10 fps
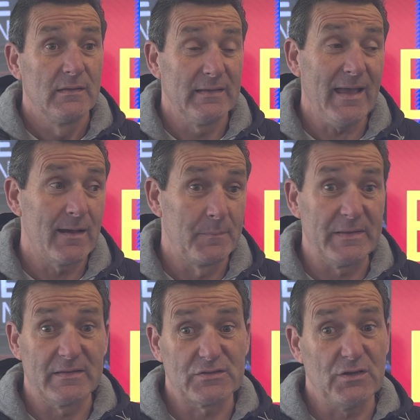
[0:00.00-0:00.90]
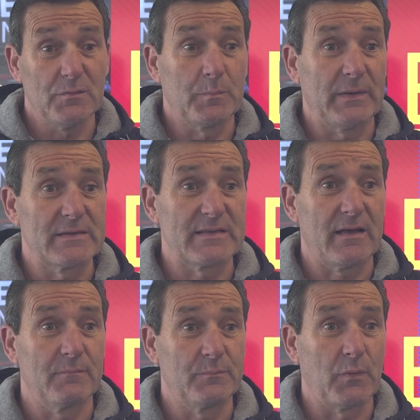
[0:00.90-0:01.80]
Yeah, I mean, there's certain players
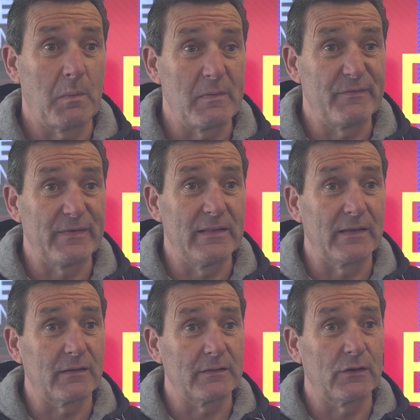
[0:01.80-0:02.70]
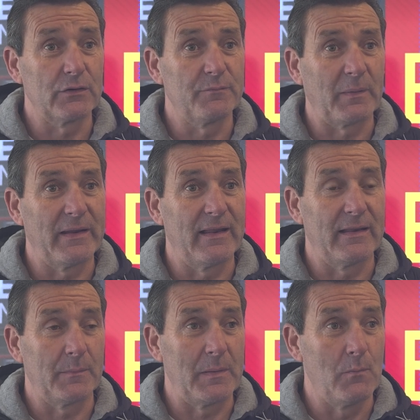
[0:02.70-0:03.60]
that probably feel that they could have played a
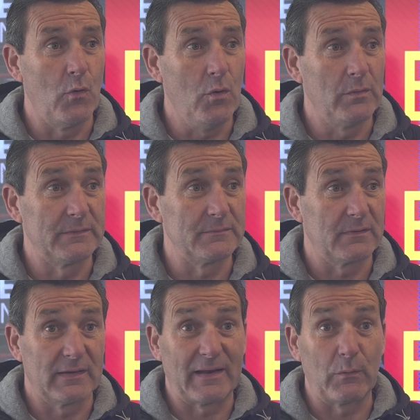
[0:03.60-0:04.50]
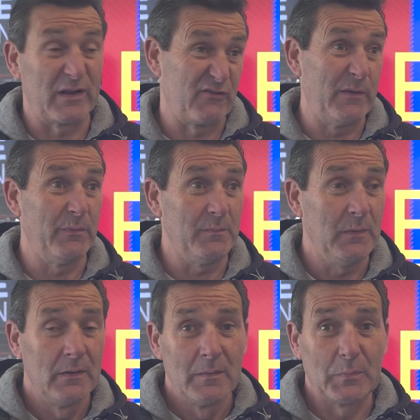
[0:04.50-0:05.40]
little bit more, and I would agree with them,
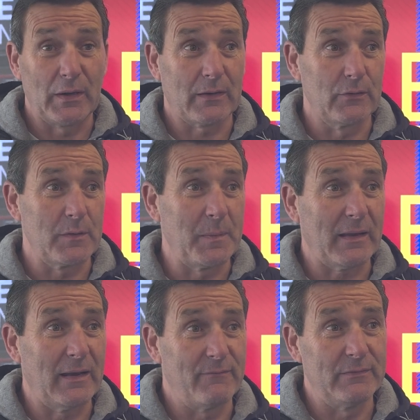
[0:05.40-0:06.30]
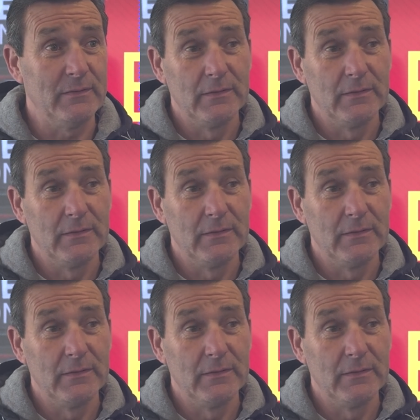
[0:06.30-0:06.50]
but I can only pick 11.